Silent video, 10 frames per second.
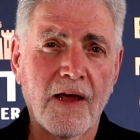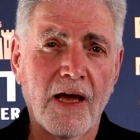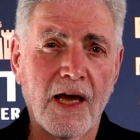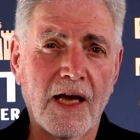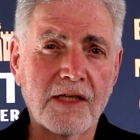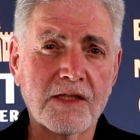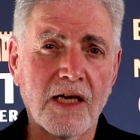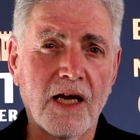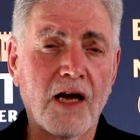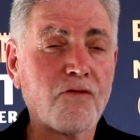at
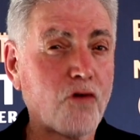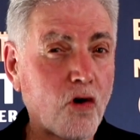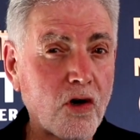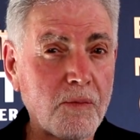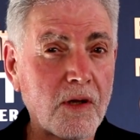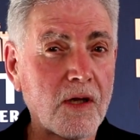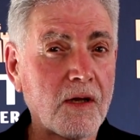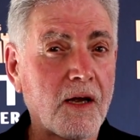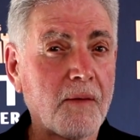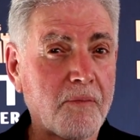
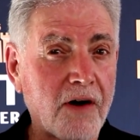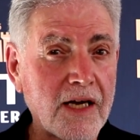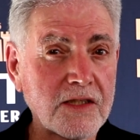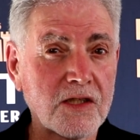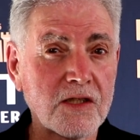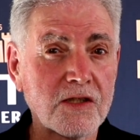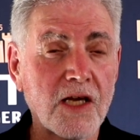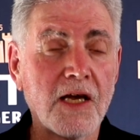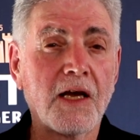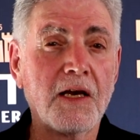affordable prices
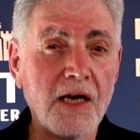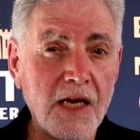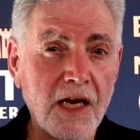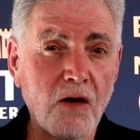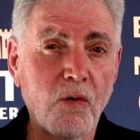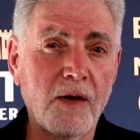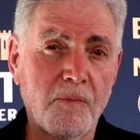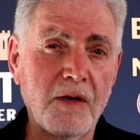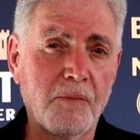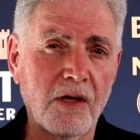near where
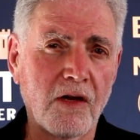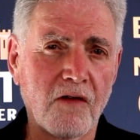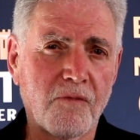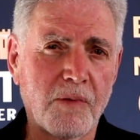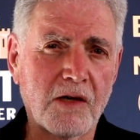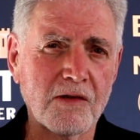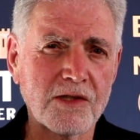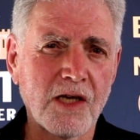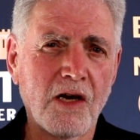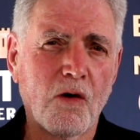people live,
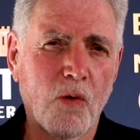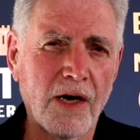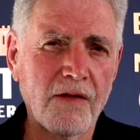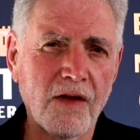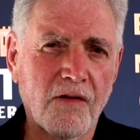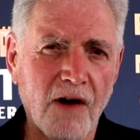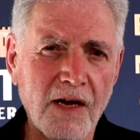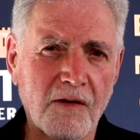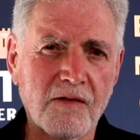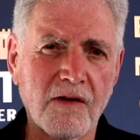because one of the
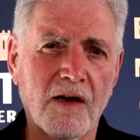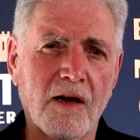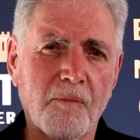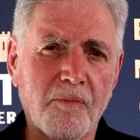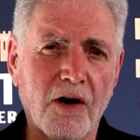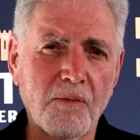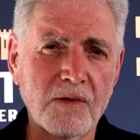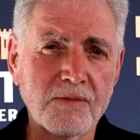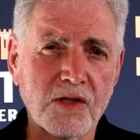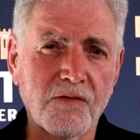great
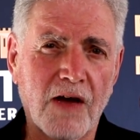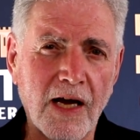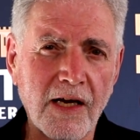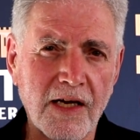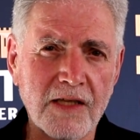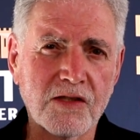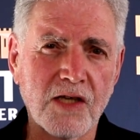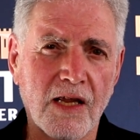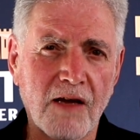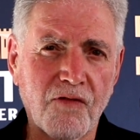problems of hunger in
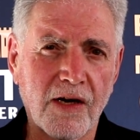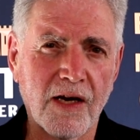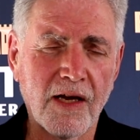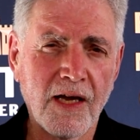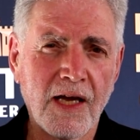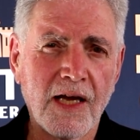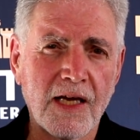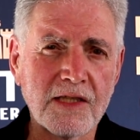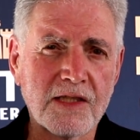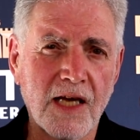South Africa
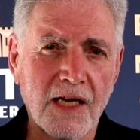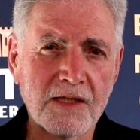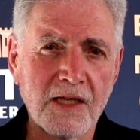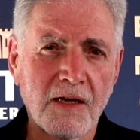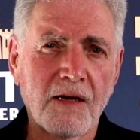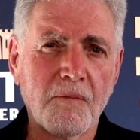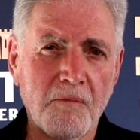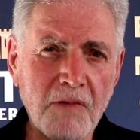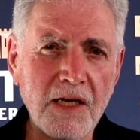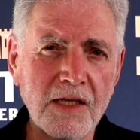is that
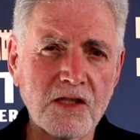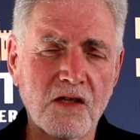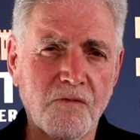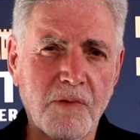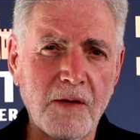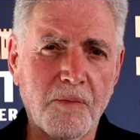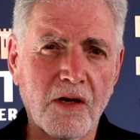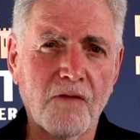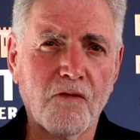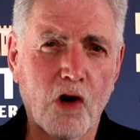millions of people
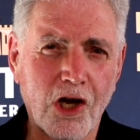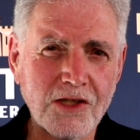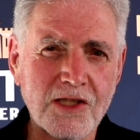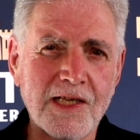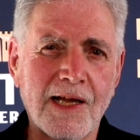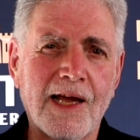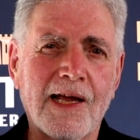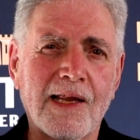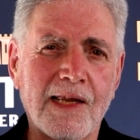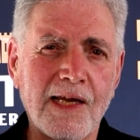have lost
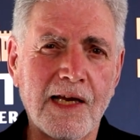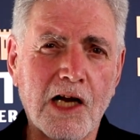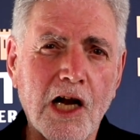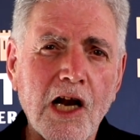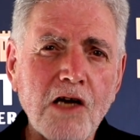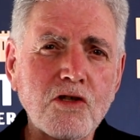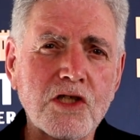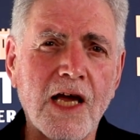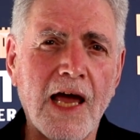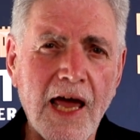the
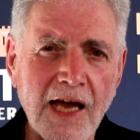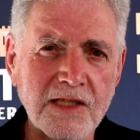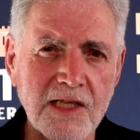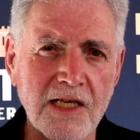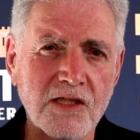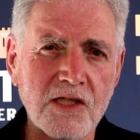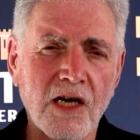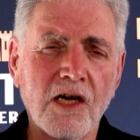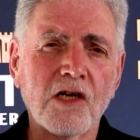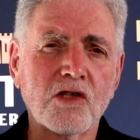closer access
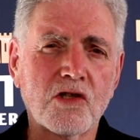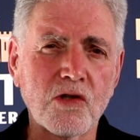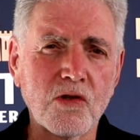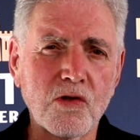to